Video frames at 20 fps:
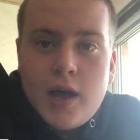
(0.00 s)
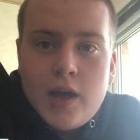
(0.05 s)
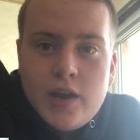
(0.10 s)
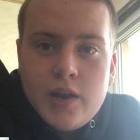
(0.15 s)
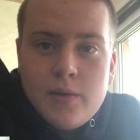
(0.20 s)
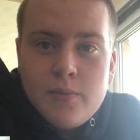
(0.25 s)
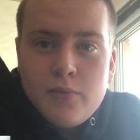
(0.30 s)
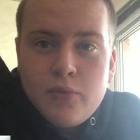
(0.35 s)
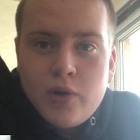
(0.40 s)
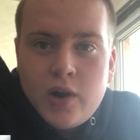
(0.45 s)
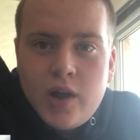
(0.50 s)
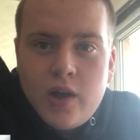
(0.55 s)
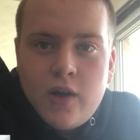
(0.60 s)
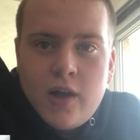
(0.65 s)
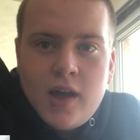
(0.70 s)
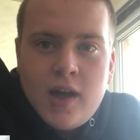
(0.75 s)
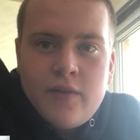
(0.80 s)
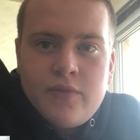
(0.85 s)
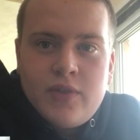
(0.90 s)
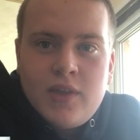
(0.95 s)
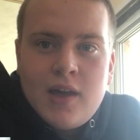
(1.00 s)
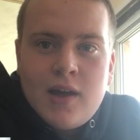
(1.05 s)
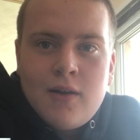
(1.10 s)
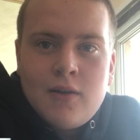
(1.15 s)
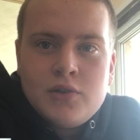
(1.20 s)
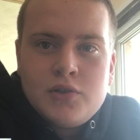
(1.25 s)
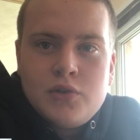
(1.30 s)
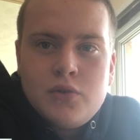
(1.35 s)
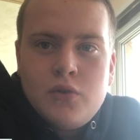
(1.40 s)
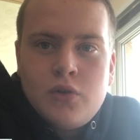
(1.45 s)
At number 8, I have the
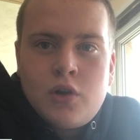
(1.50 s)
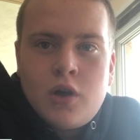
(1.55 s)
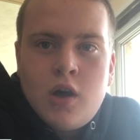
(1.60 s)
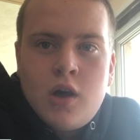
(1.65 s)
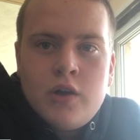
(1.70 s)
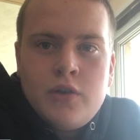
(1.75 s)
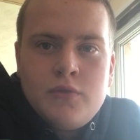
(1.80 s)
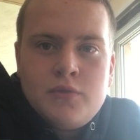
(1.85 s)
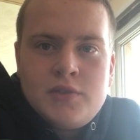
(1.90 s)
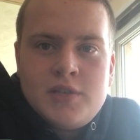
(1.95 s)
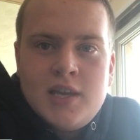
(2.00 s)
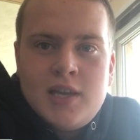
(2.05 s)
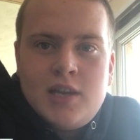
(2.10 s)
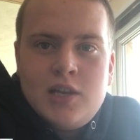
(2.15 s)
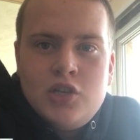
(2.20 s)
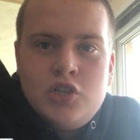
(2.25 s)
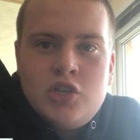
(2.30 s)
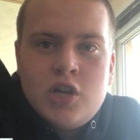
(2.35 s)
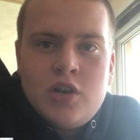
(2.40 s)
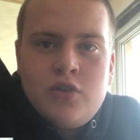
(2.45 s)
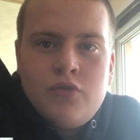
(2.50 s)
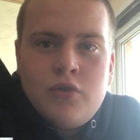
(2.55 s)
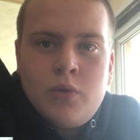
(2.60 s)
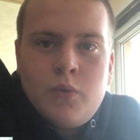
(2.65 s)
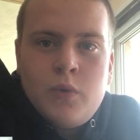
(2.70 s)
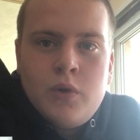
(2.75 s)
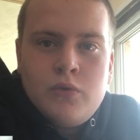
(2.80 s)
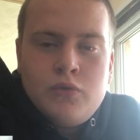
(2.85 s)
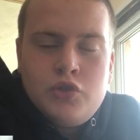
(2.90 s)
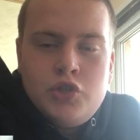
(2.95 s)
Arizona Cardinals taking Jedrick
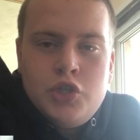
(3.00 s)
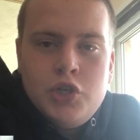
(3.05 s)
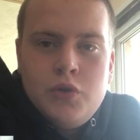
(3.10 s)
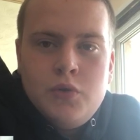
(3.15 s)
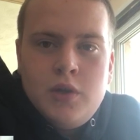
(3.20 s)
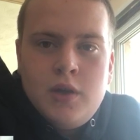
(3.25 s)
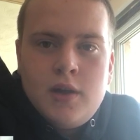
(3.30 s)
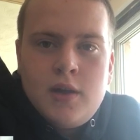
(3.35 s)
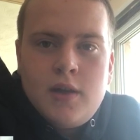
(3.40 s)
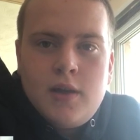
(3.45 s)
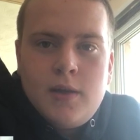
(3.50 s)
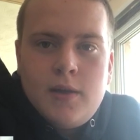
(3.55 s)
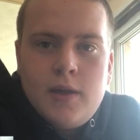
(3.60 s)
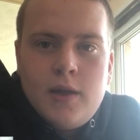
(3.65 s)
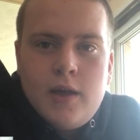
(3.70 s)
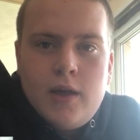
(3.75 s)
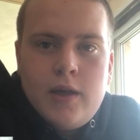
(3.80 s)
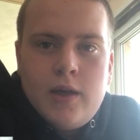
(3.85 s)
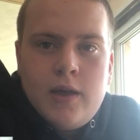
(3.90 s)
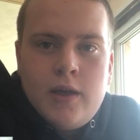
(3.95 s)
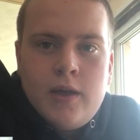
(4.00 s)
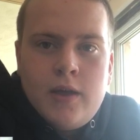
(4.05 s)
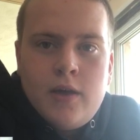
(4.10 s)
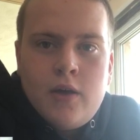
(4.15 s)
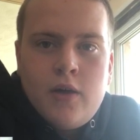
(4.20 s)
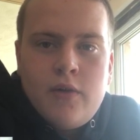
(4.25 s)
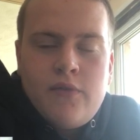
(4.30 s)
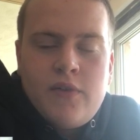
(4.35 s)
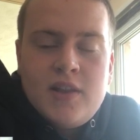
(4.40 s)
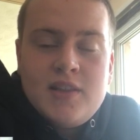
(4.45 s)
Wills Jr.,
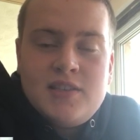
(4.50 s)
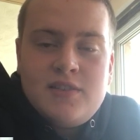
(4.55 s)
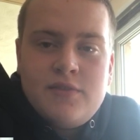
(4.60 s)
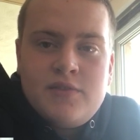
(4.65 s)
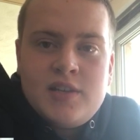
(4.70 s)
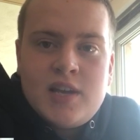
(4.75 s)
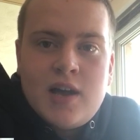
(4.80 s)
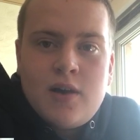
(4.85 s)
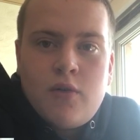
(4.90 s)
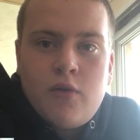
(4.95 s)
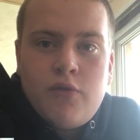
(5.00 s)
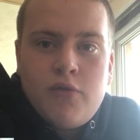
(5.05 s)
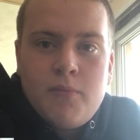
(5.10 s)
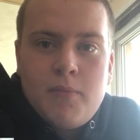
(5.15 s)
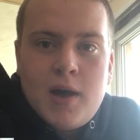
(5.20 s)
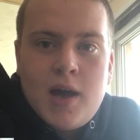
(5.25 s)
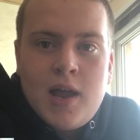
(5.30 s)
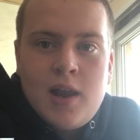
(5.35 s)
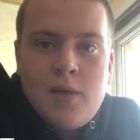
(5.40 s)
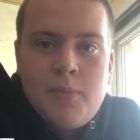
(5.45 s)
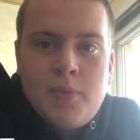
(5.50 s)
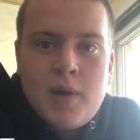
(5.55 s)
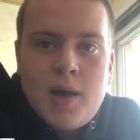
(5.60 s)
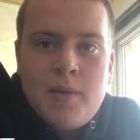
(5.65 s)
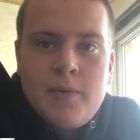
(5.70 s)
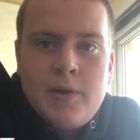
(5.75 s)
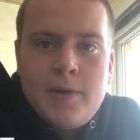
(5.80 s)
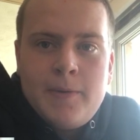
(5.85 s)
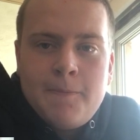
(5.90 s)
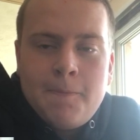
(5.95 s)
offensive tackle from
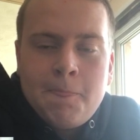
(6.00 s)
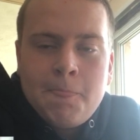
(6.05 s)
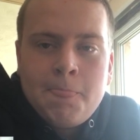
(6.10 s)
Alabama.